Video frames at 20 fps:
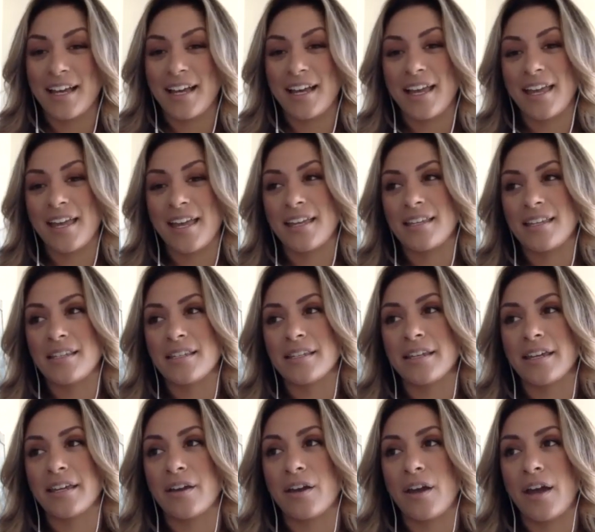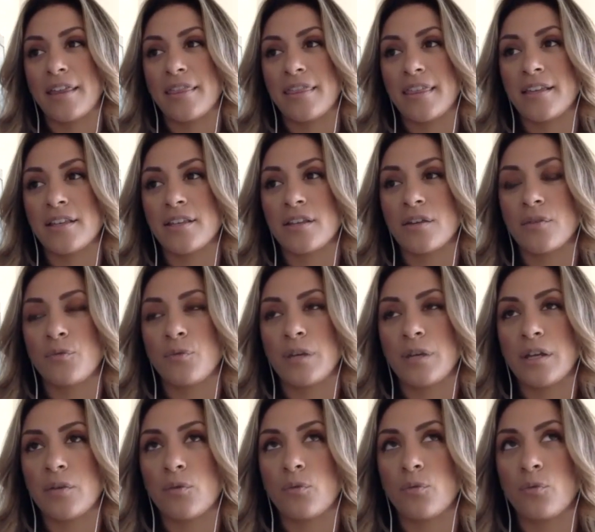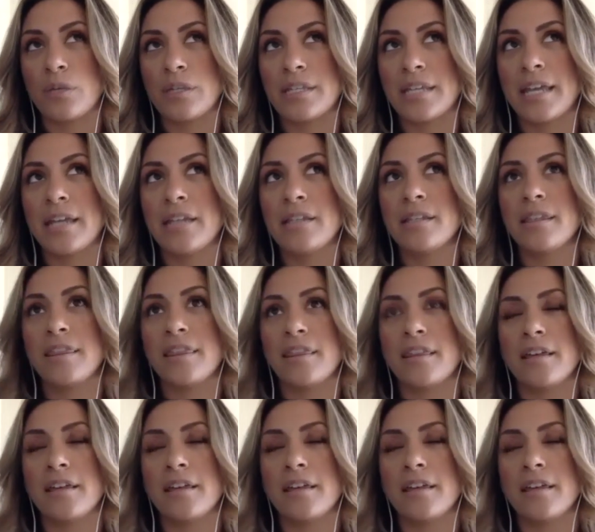And I think we, we tend to